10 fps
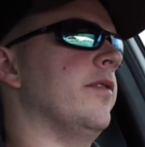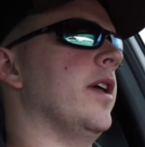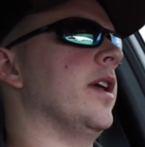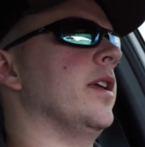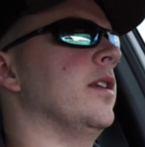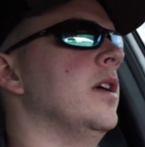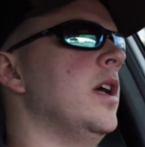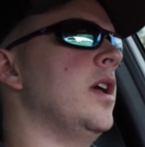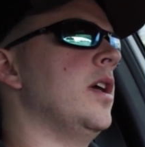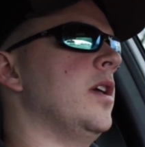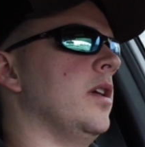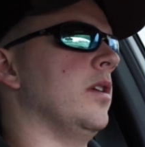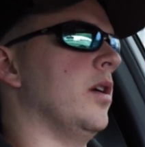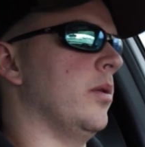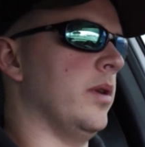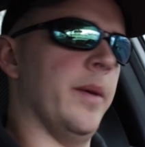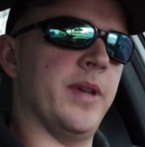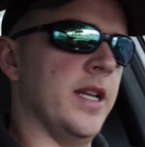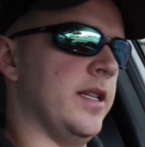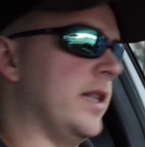And you know, I
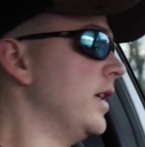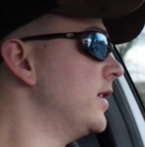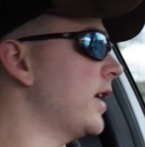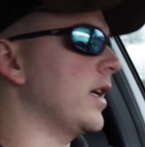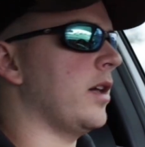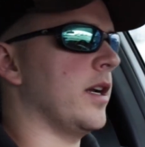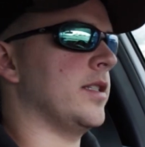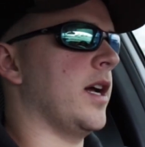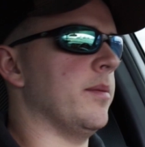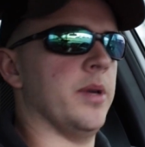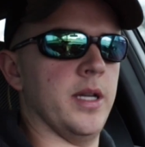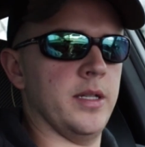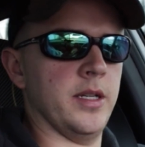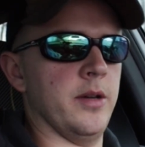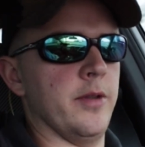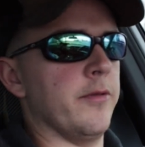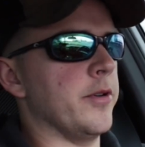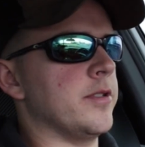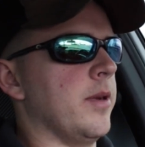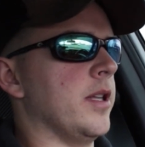mean, it does take a lot of time, but you know, the
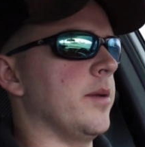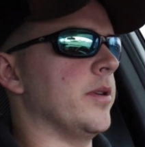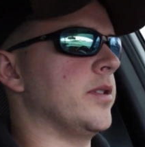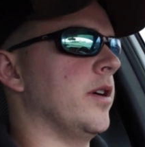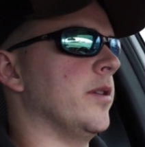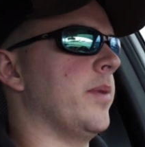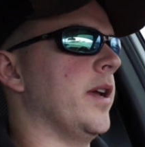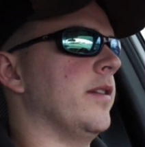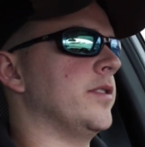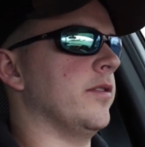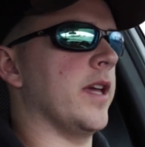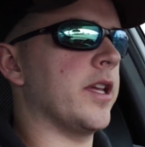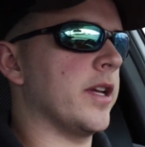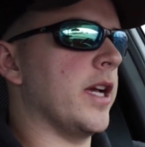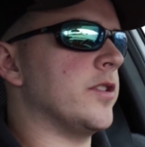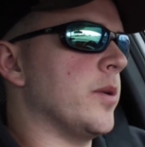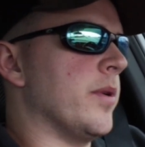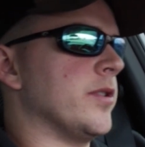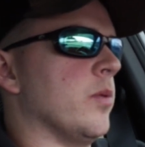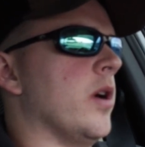fruits of my labor are starting to pay off. So thank you guys so
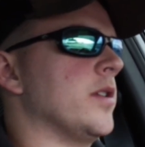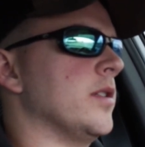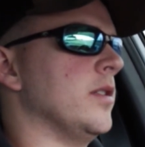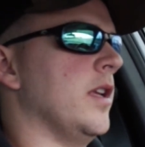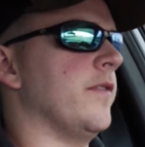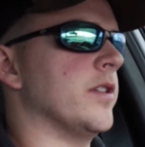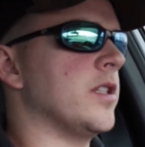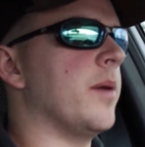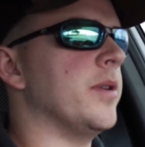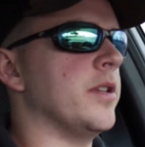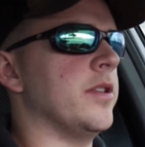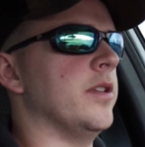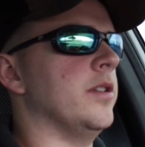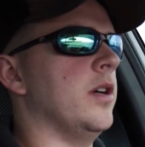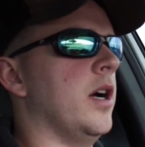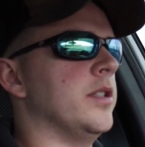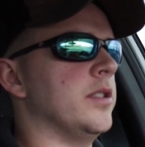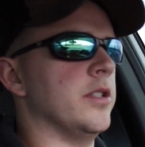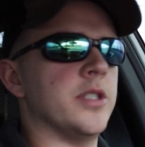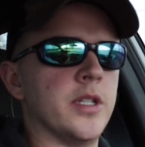much for watching. If you're stopping into
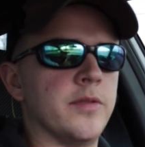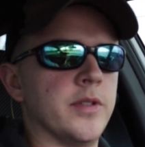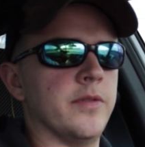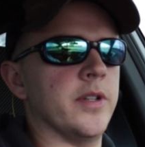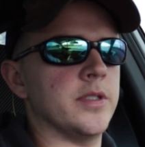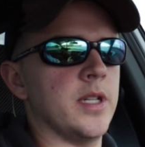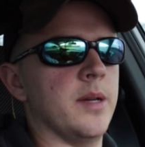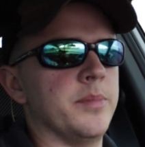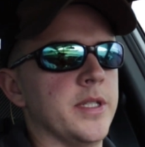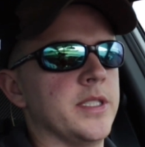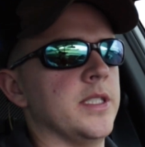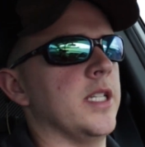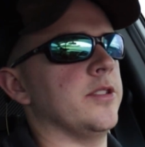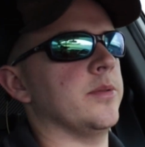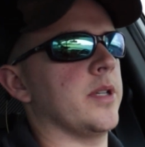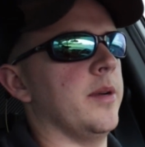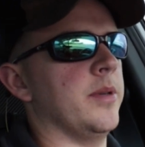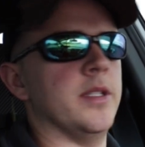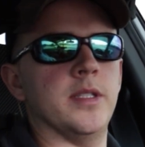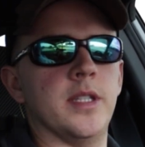to the channel for the first time, please hit that subscribe
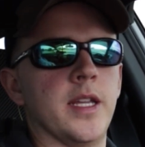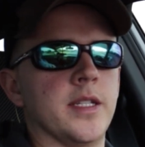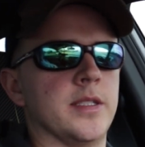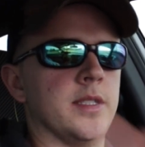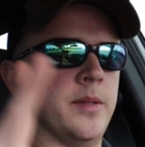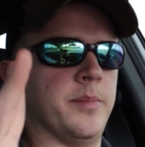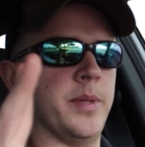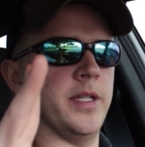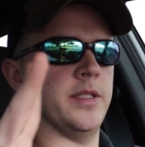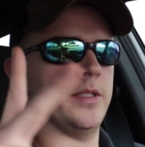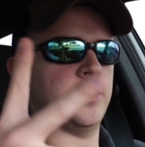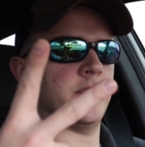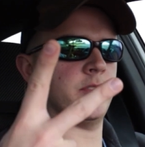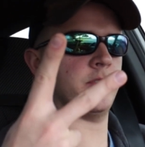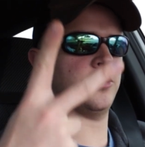button. Thanks. Peace.